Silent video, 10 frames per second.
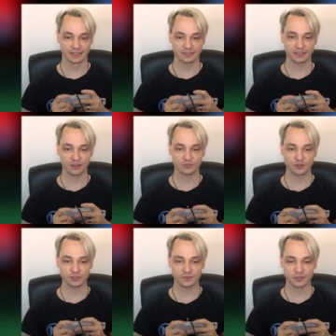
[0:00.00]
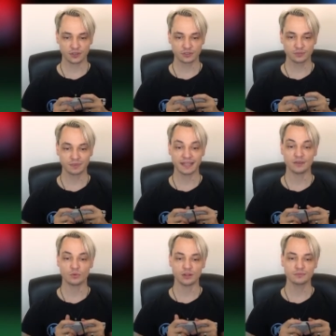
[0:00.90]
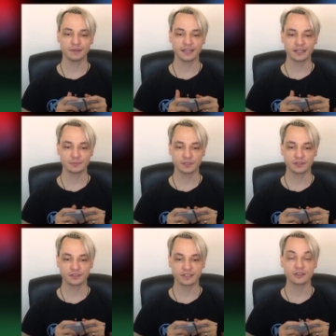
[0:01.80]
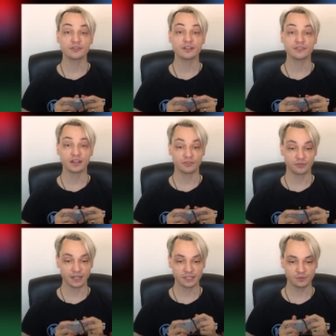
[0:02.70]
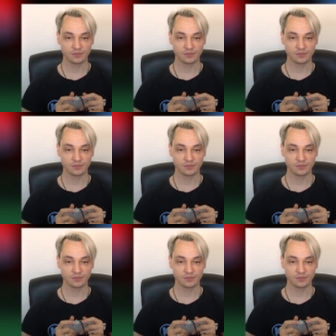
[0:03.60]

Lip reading: So of course we're going to play one player because I don't have any friends.